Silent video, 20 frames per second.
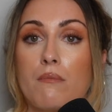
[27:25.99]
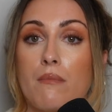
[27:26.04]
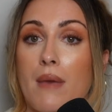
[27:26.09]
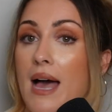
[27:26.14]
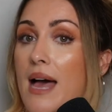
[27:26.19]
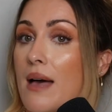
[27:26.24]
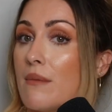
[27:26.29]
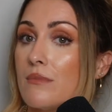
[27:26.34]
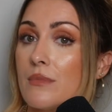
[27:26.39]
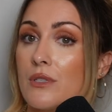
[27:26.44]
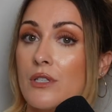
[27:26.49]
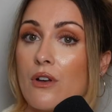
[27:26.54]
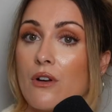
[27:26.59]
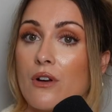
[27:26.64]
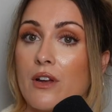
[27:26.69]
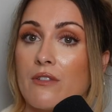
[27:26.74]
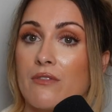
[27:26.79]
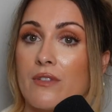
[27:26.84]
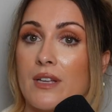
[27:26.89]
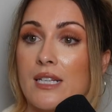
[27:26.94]
Ma'am,
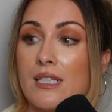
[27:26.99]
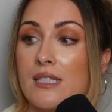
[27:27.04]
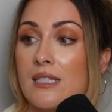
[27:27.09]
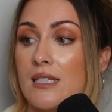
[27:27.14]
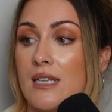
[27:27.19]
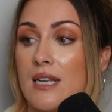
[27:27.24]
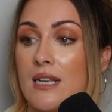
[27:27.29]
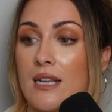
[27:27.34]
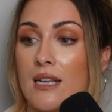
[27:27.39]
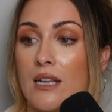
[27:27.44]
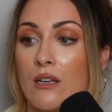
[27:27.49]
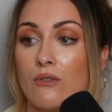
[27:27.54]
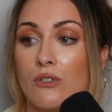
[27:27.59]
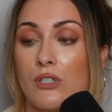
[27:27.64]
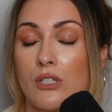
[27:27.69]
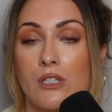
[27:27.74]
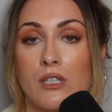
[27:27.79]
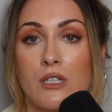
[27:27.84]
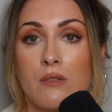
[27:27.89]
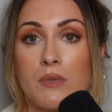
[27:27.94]
sorry if you're listening. I know
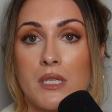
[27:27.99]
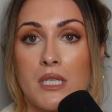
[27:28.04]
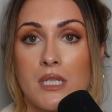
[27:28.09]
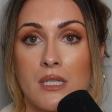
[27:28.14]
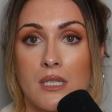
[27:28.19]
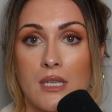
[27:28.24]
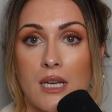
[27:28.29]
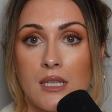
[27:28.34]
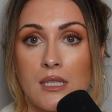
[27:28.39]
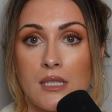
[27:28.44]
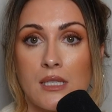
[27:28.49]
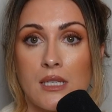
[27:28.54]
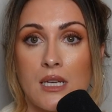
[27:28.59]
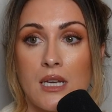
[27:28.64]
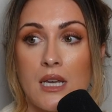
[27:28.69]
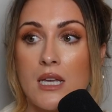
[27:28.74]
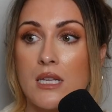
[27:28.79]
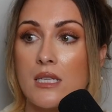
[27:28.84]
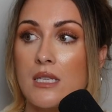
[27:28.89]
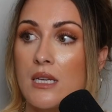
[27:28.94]
she's going to be
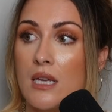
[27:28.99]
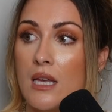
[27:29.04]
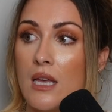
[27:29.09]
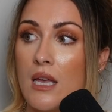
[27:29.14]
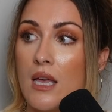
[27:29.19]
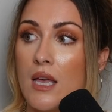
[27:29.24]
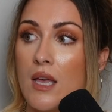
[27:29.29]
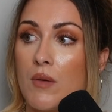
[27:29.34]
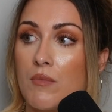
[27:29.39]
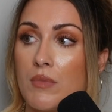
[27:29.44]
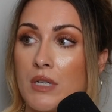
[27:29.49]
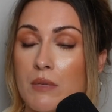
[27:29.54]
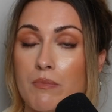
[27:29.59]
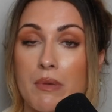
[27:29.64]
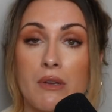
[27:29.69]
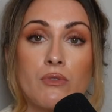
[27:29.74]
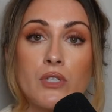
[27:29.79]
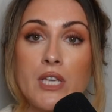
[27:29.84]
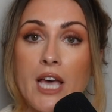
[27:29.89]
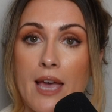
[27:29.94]
disgusted, but it's
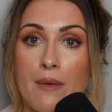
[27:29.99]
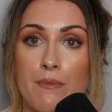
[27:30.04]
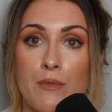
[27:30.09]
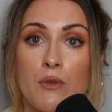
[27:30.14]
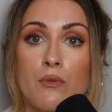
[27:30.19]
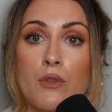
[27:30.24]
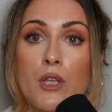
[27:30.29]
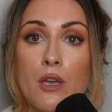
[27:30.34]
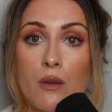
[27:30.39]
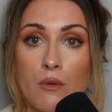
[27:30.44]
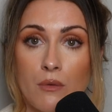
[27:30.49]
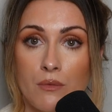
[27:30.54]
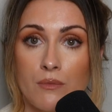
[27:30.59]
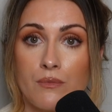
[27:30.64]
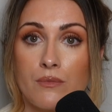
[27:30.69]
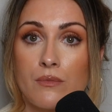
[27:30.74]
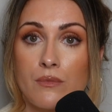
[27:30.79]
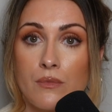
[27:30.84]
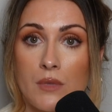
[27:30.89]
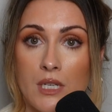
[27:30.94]
about time you knew.
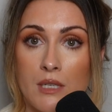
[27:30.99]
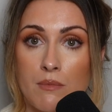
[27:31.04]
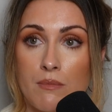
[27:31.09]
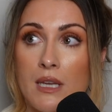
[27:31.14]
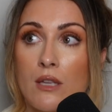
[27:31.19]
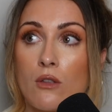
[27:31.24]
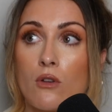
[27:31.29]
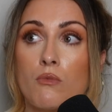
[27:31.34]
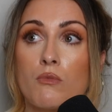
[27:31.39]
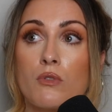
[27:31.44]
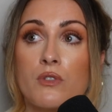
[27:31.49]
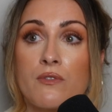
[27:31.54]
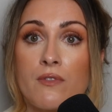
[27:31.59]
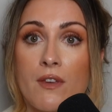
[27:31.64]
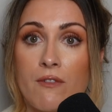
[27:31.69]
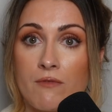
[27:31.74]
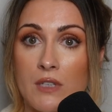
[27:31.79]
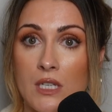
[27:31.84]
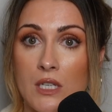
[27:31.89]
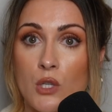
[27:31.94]
It's been almost
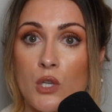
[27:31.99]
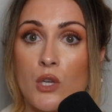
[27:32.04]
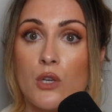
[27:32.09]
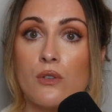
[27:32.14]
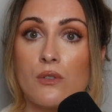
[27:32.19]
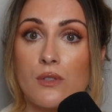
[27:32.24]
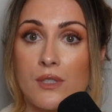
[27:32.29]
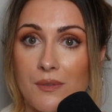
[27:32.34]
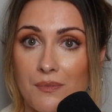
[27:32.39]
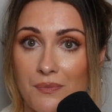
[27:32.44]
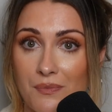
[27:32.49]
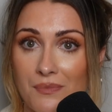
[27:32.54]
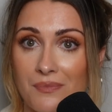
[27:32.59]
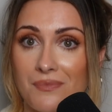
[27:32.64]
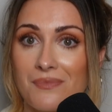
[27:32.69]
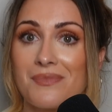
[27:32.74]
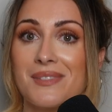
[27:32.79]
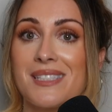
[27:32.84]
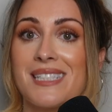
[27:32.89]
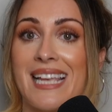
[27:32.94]
15 years
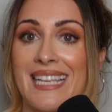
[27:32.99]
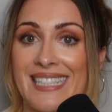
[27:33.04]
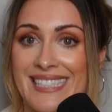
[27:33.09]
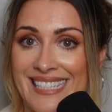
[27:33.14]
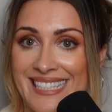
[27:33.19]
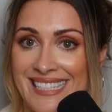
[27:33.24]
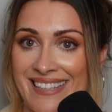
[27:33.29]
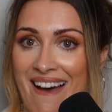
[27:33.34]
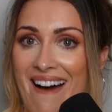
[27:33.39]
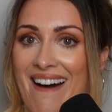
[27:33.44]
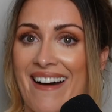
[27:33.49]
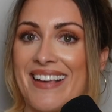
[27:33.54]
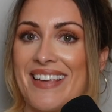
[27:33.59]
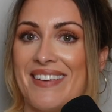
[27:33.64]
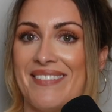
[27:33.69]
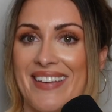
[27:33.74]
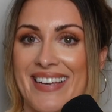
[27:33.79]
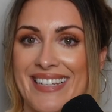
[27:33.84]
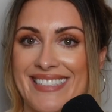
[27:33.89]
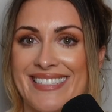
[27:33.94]
since this
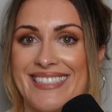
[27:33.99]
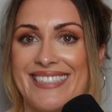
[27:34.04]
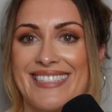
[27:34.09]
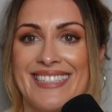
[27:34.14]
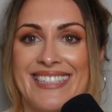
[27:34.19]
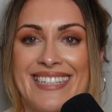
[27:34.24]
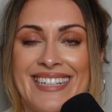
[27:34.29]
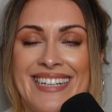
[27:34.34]
argument.